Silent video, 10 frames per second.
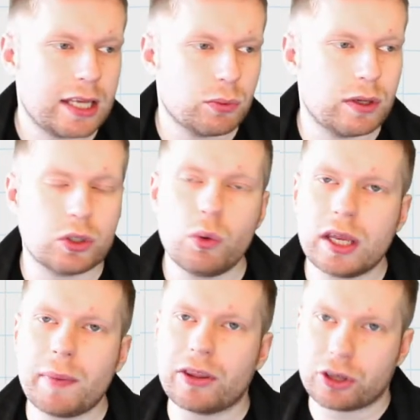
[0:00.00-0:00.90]
So we're
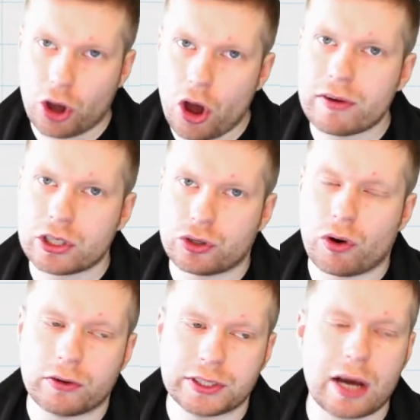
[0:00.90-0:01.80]
talking about the curvature
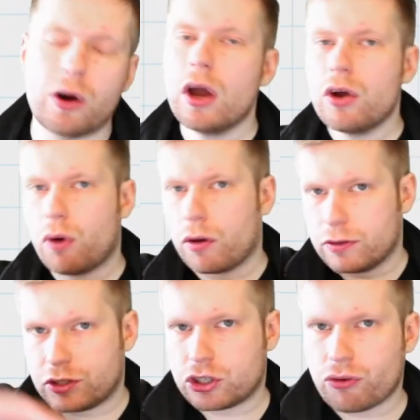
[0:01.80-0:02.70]
graphs now rather
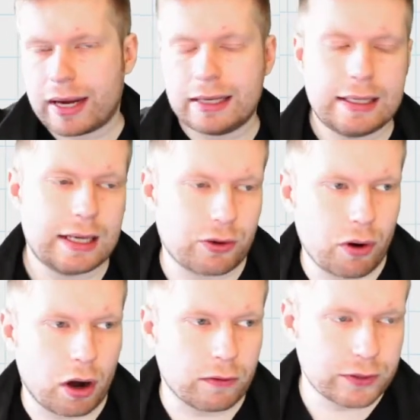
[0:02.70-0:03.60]
than straight linear
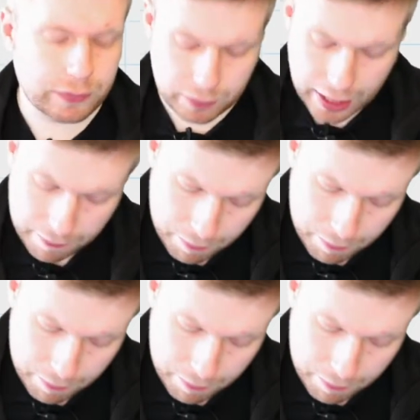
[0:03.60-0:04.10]
graphs, okay?